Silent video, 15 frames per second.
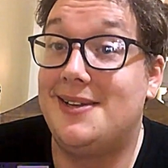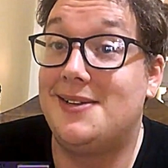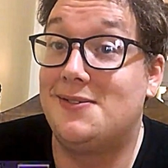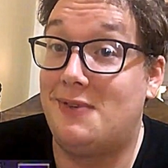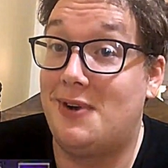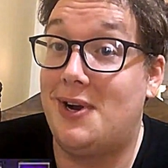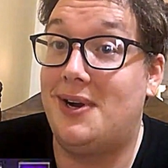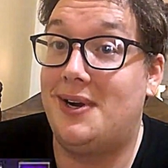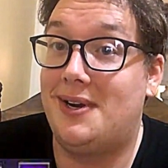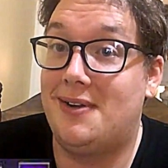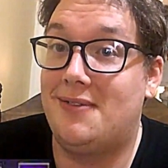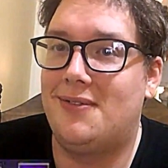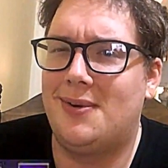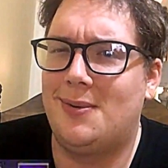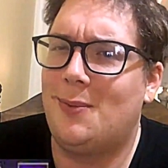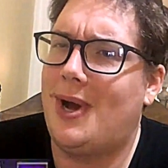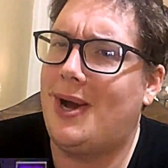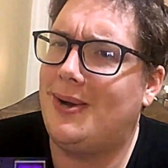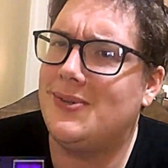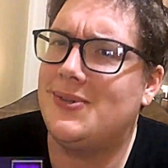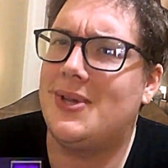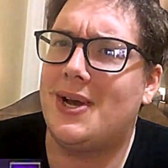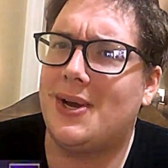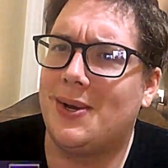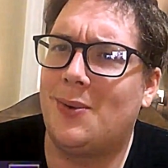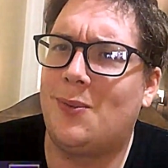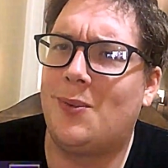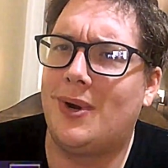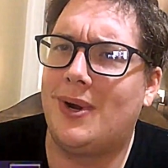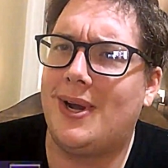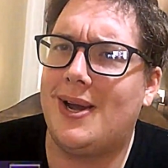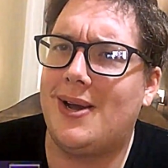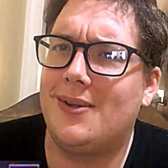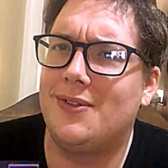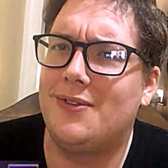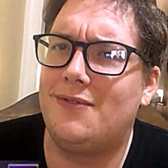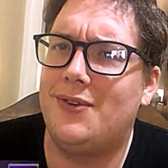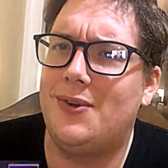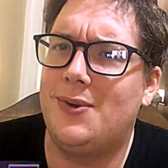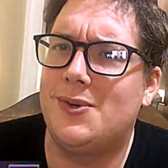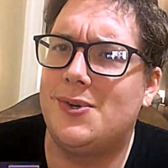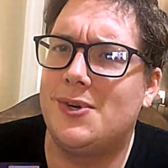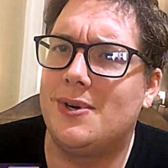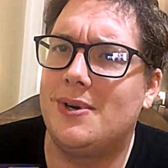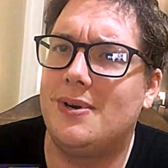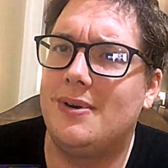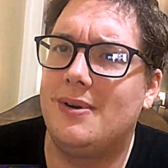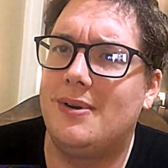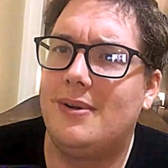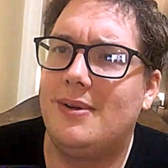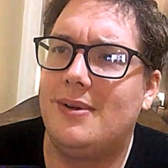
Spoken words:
It is very different. How is that going to work out in the future?